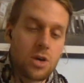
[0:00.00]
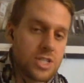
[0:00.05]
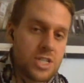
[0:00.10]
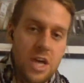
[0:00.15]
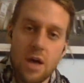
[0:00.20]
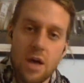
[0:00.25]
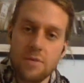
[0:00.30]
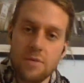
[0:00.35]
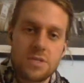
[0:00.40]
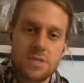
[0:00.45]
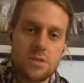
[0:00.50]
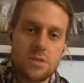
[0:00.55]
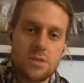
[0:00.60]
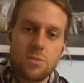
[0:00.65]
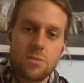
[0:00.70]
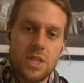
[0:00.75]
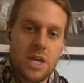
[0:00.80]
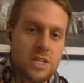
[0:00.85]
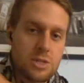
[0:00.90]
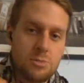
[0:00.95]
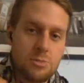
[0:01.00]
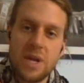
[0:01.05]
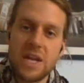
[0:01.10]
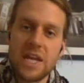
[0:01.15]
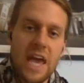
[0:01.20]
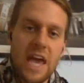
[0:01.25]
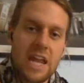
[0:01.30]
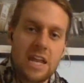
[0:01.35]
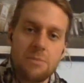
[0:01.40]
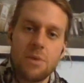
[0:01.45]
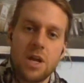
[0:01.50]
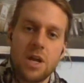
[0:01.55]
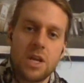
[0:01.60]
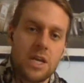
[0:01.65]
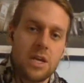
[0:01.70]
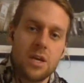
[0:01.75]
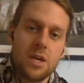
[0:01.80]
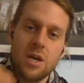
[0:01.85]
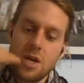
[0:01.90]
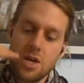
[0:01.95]
ourselves without spending any
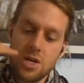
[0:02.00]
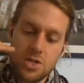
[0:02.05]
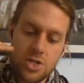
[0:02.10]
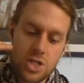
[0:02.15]
money,